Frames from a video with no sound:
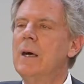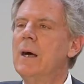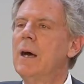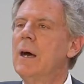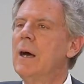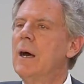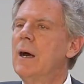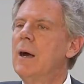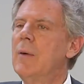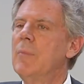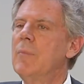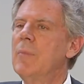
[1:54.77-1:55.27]

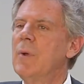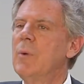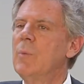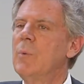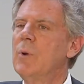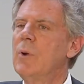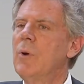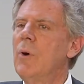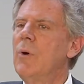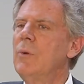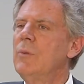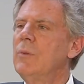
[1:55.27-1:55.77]
um,
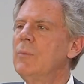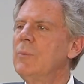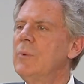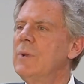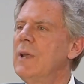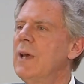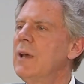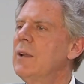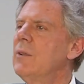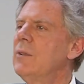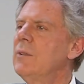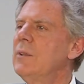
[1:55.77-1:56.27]
we're, all, we're
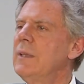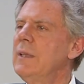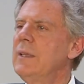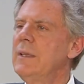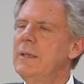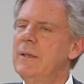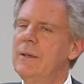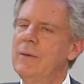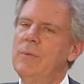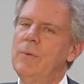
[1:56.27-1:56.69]
not only